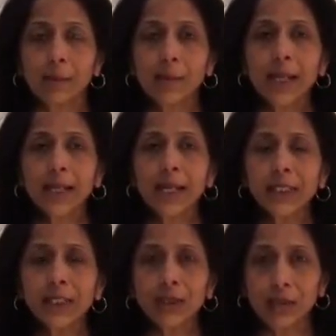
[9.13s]

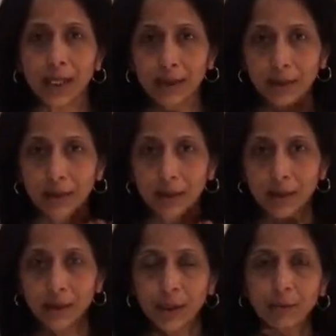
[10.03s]
bringing strength
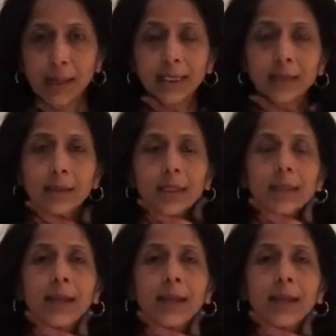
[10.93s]
to the muscles